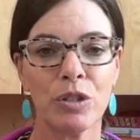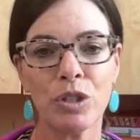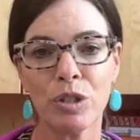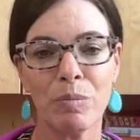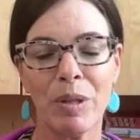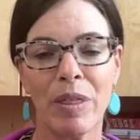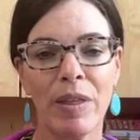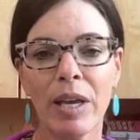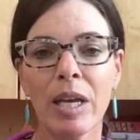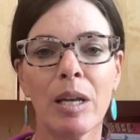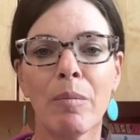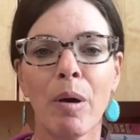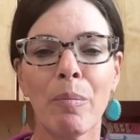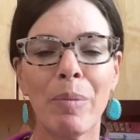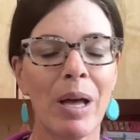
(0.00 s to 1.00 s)
You should be thinking
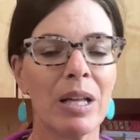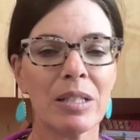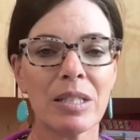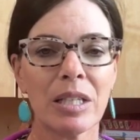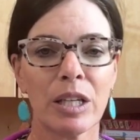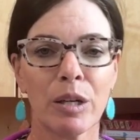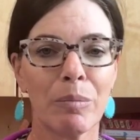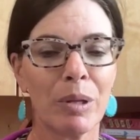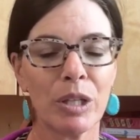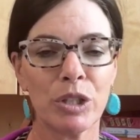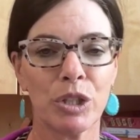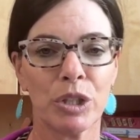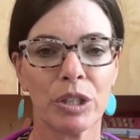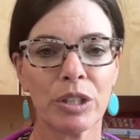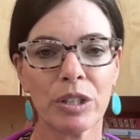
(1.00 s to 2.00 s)
about balancing your
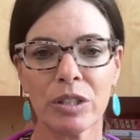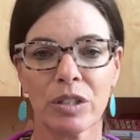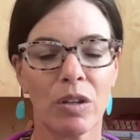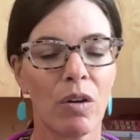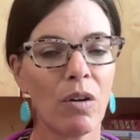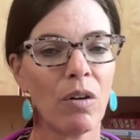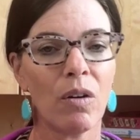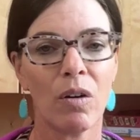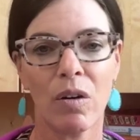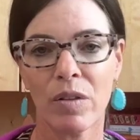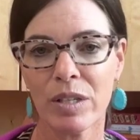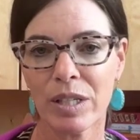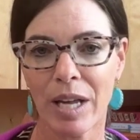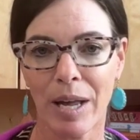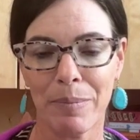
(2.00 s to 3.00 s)
blood sugars all
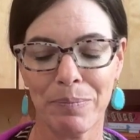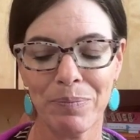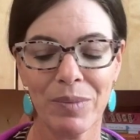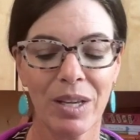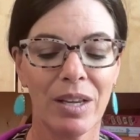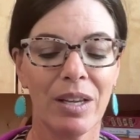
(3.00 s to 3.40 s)
the time.